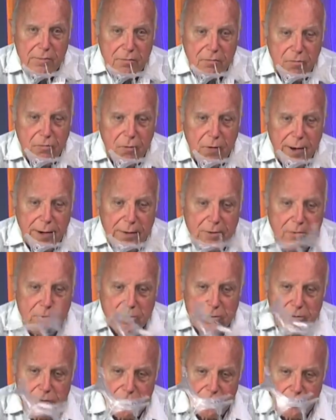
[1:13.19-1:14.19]

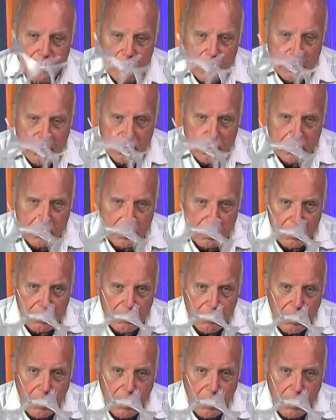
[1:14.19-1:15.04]
fractal structure